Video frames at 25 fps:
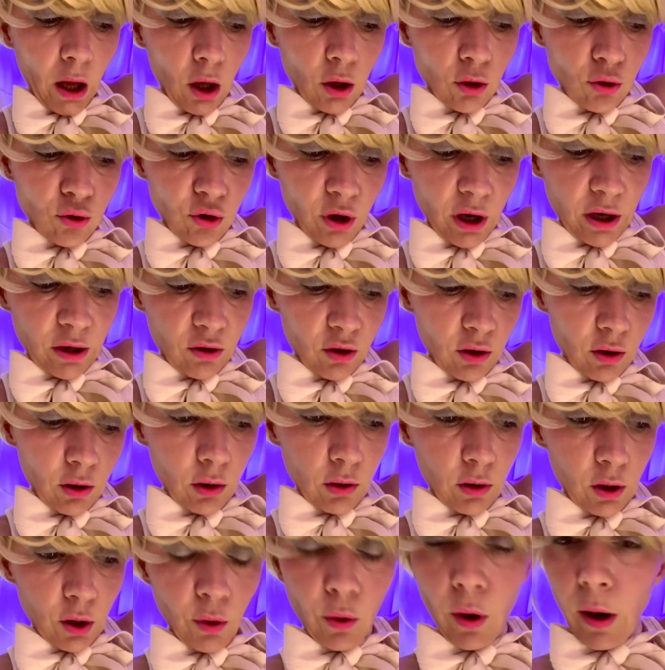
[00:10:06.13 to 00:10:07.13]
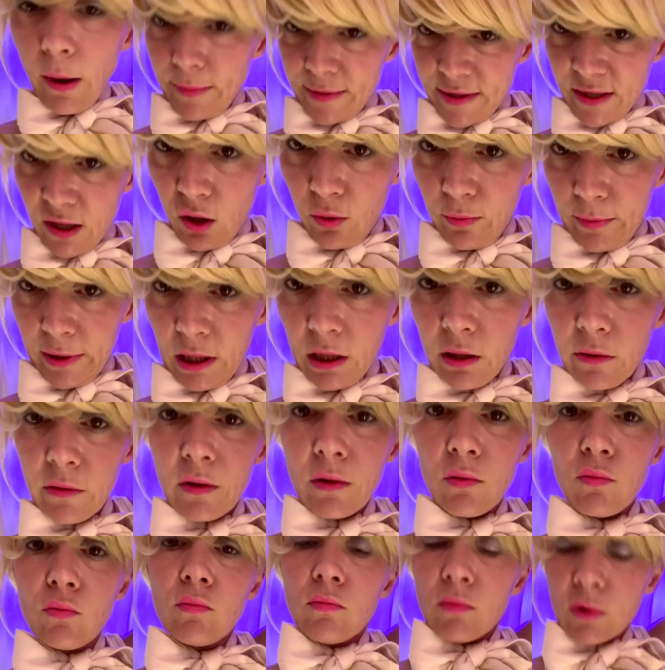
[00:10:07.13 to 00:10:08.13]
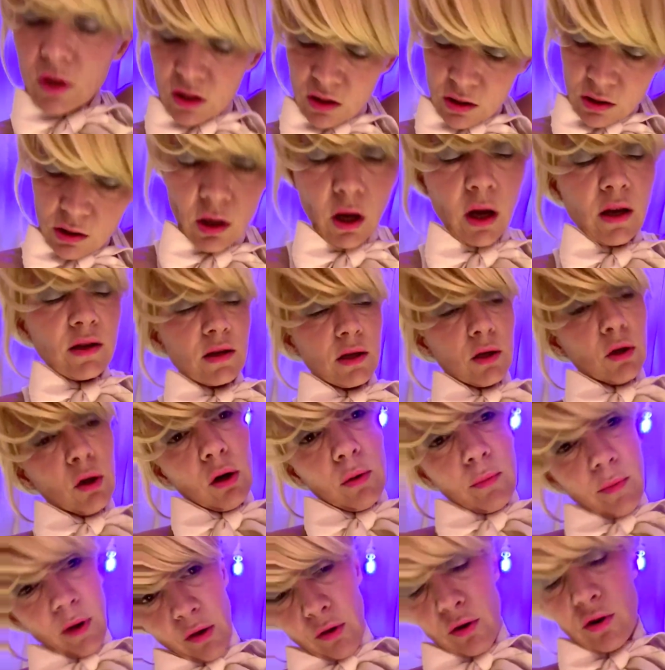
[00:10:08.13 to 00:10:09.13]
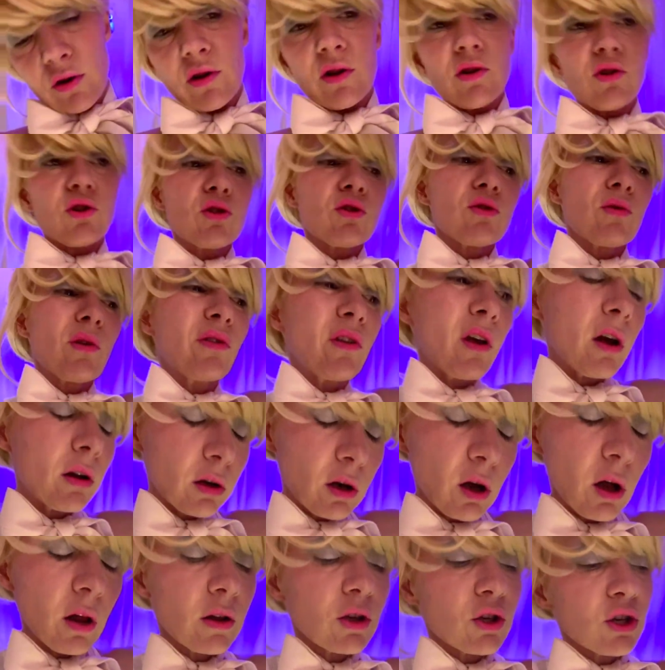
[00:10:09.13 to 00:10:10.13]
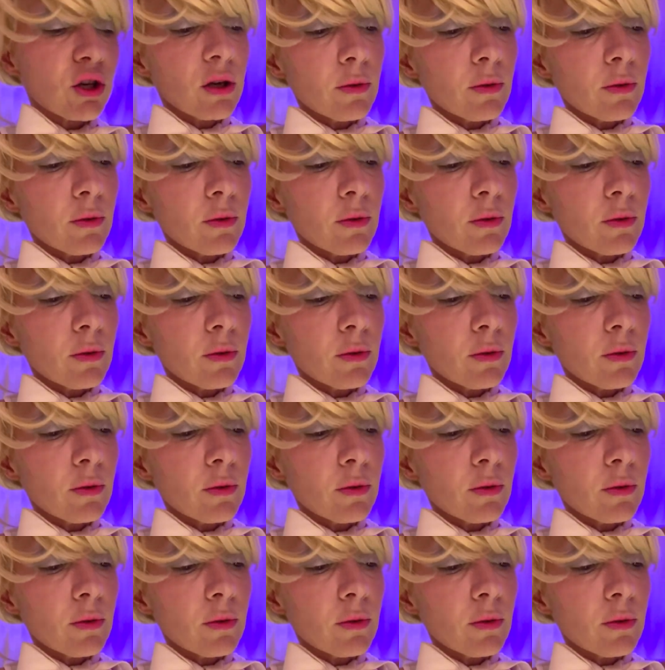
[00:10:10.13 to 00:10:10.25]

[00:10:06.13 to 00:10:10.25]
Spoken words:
trying to, upsell me, and then discussing her mother's issues with technology